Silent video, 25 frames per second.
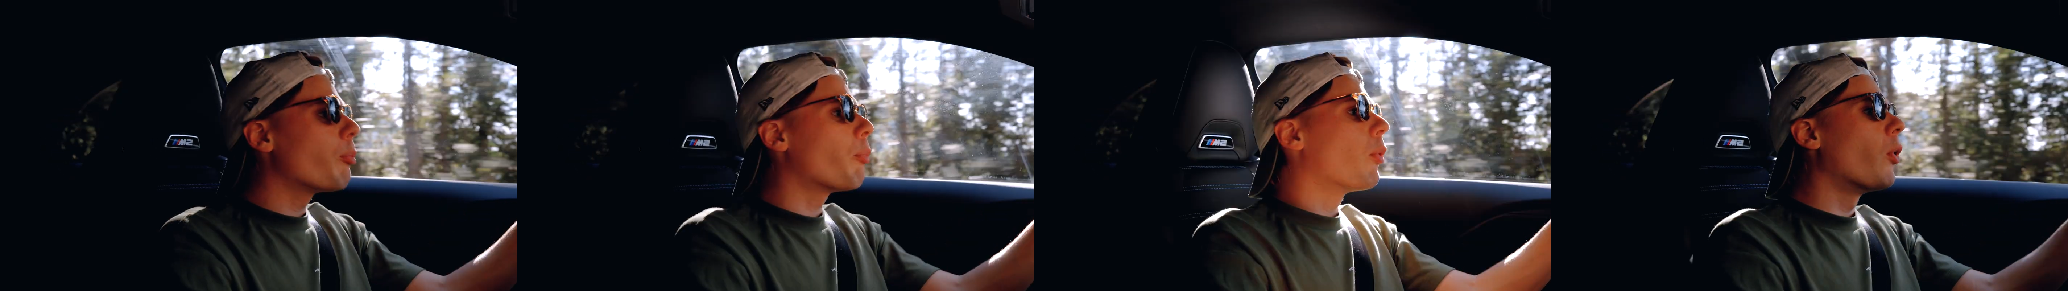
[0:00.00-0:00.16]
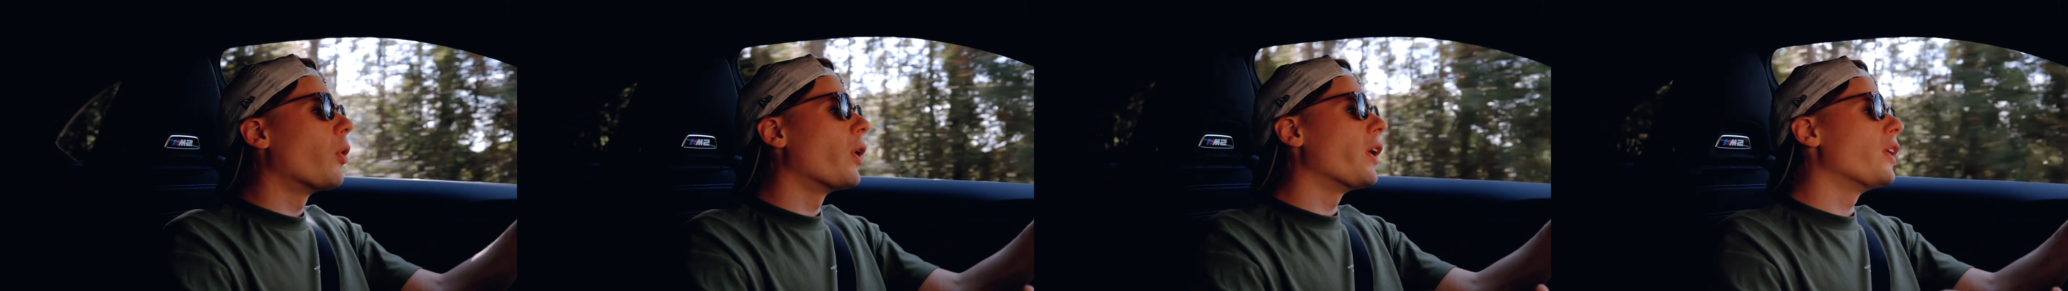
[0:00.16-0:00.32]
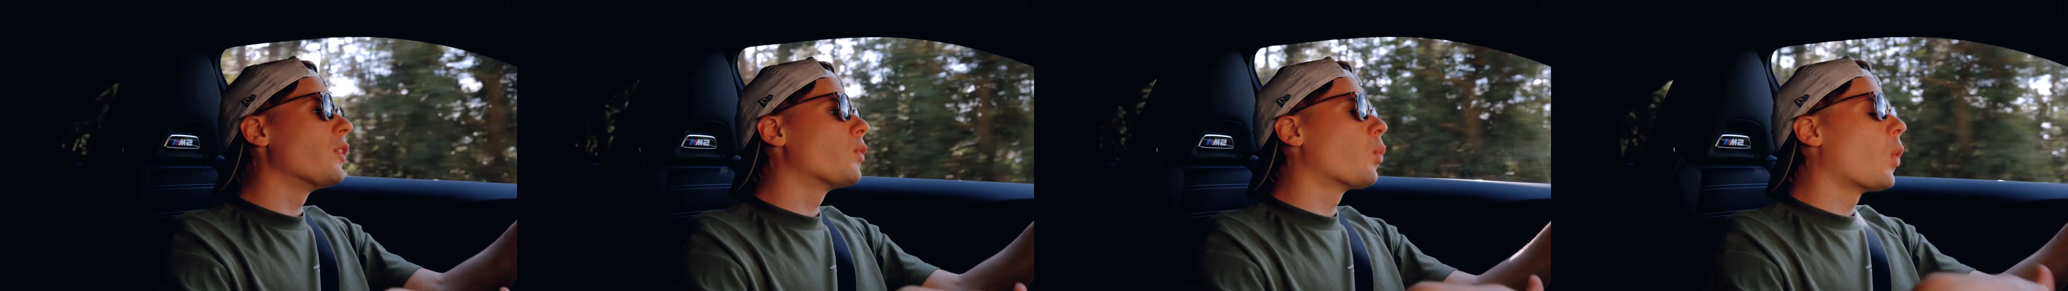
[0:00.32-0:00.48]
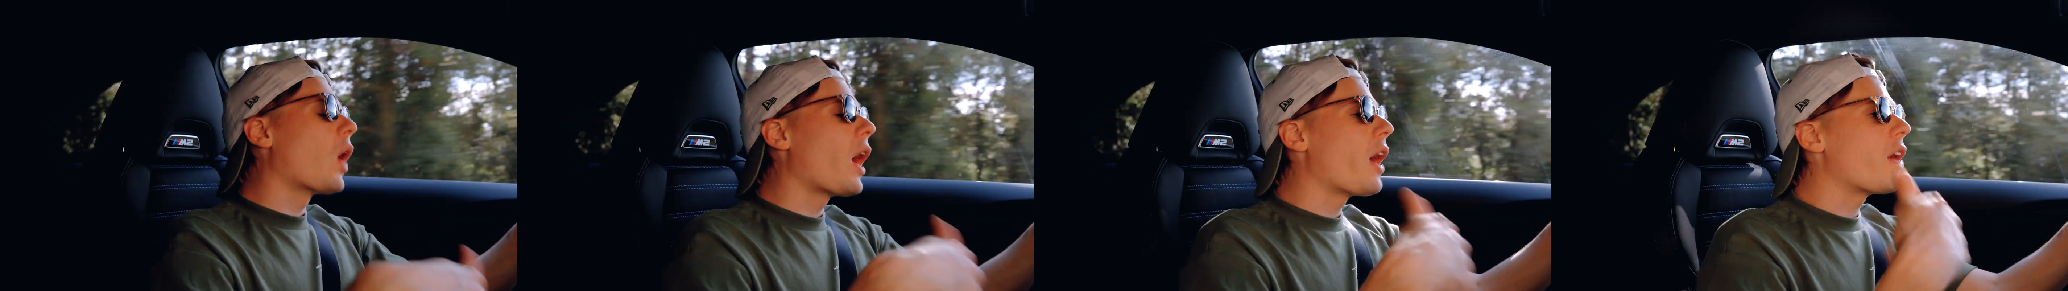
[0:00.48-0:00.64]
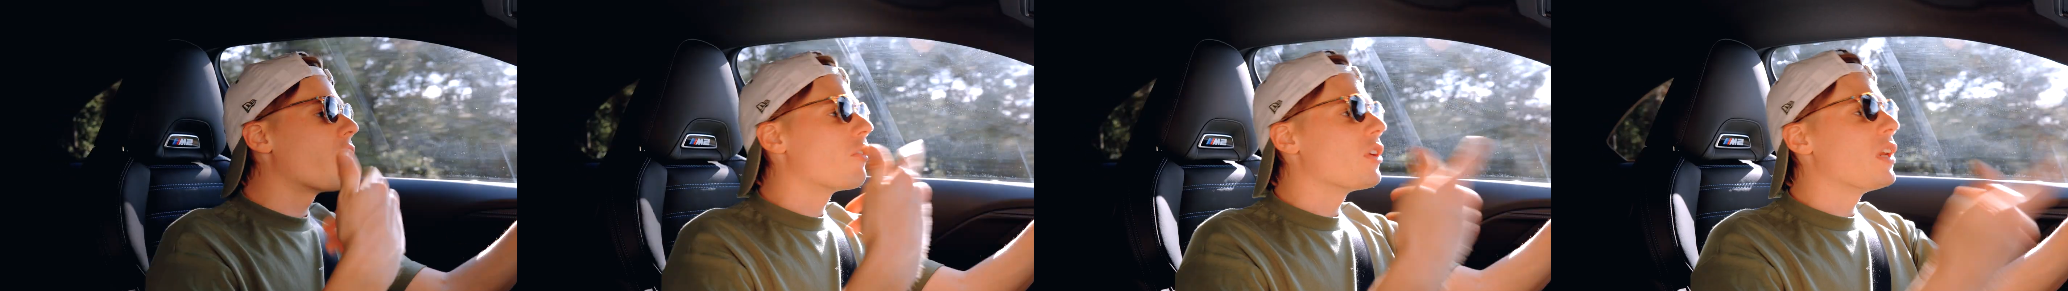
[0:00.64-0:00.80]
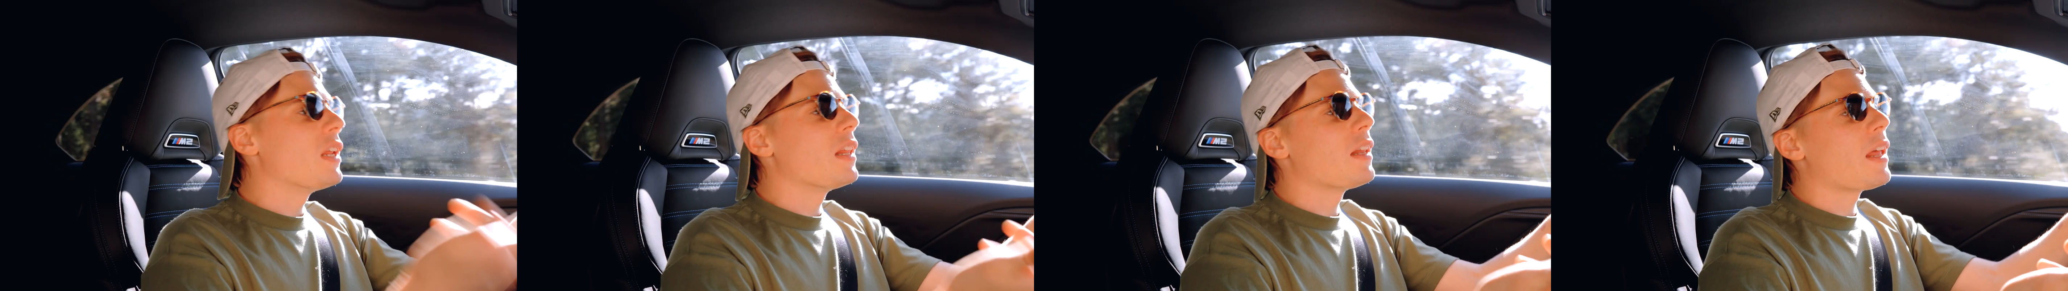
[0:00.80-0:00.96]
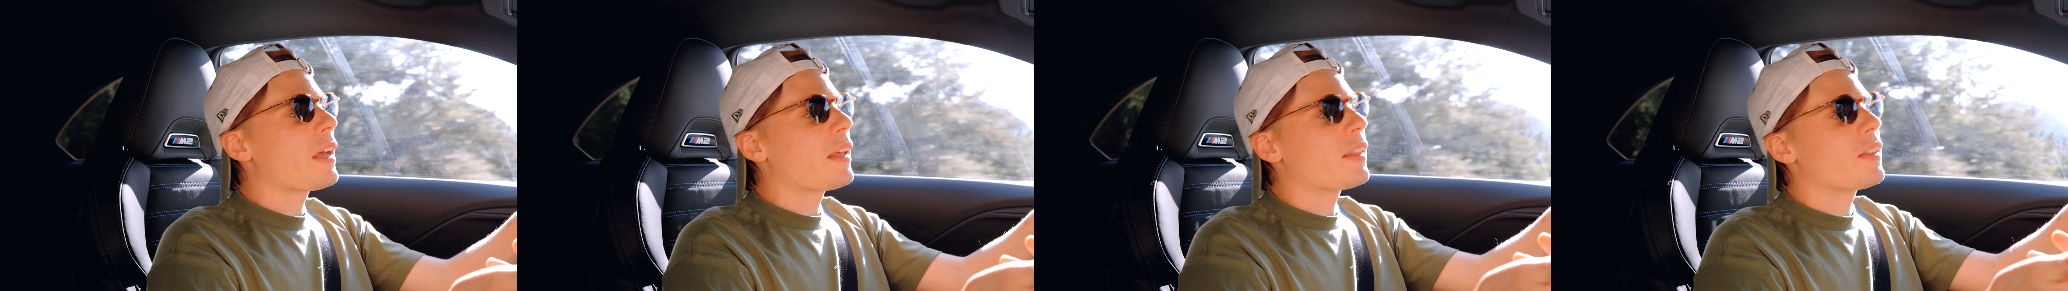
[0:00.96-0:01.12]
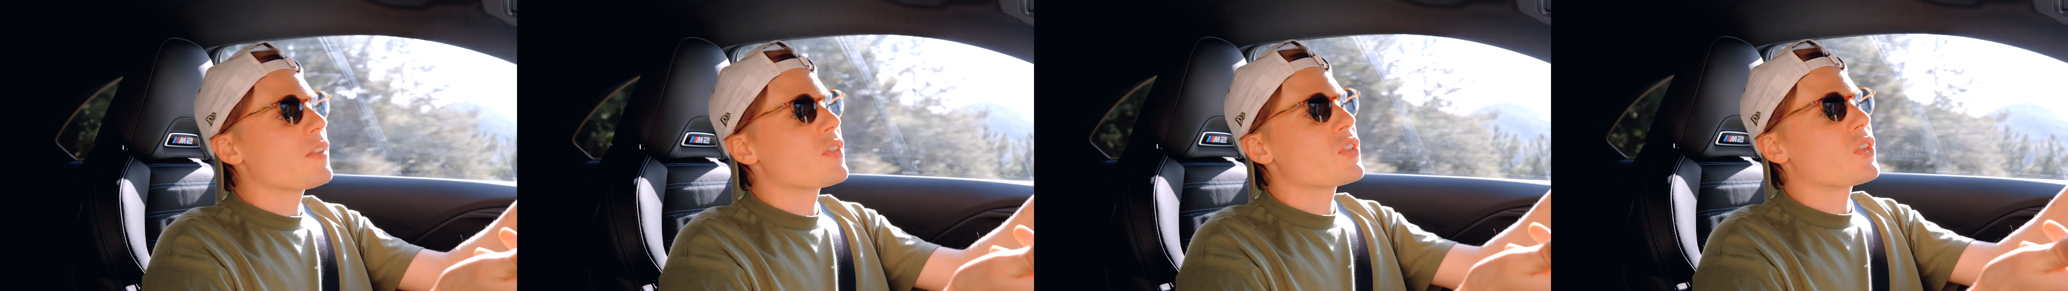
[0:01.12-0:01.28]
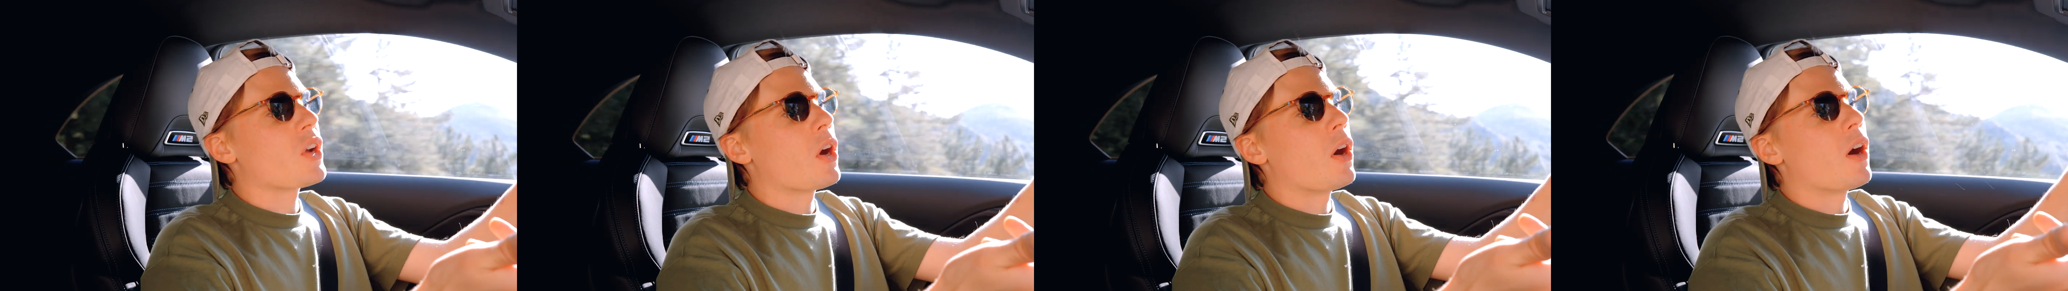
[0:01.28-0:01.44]
point why I really like
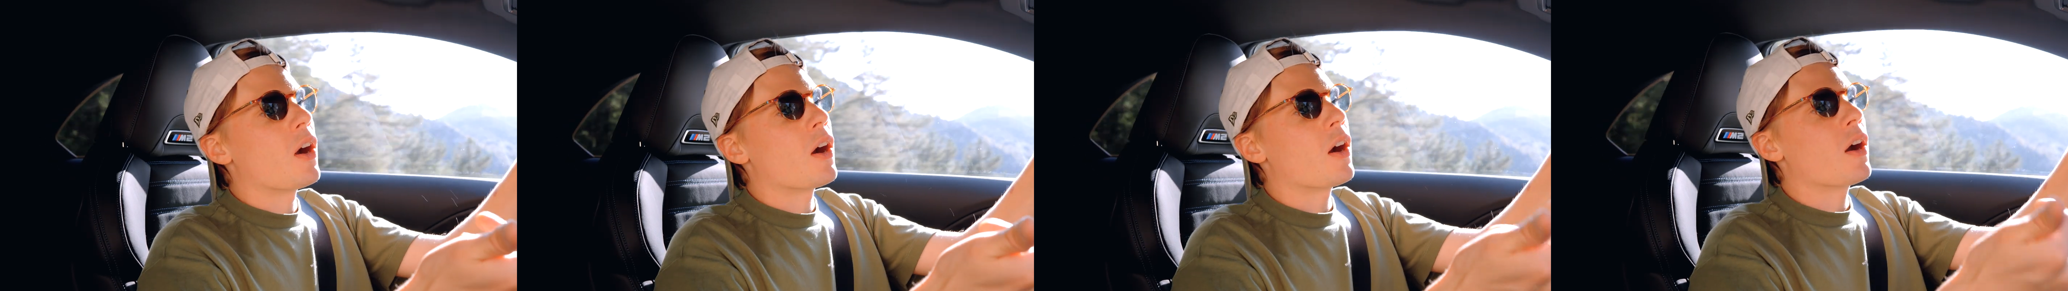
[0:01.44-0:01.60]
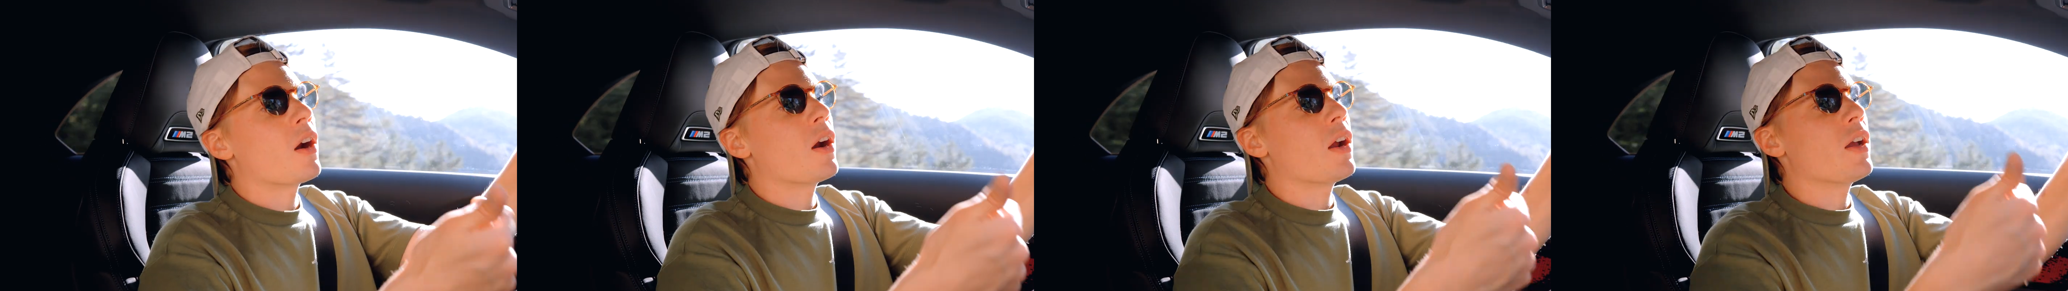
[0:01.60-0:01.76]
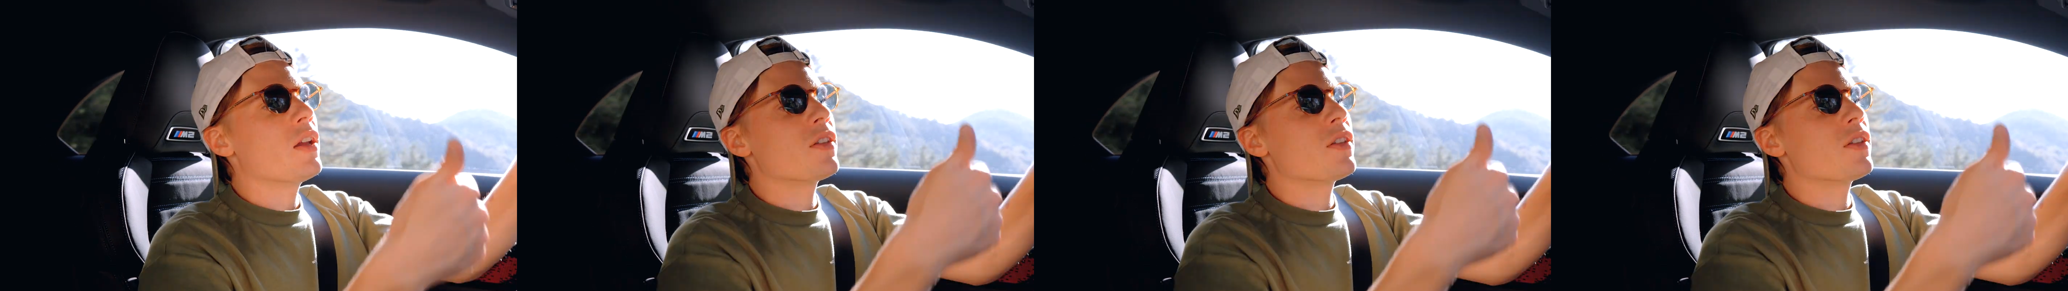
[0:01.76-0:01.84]
this car,